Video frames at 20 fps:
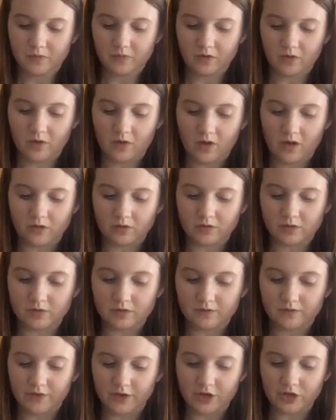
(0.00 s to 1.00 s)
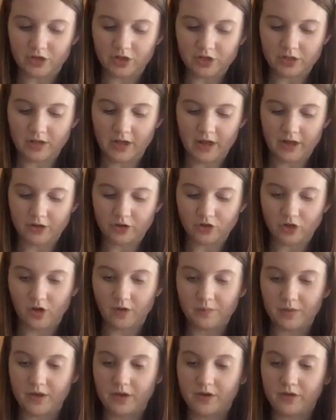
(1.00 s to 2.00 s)
So I'll just finish that
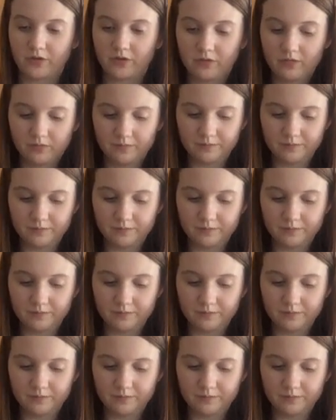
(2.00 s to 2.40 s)
job here.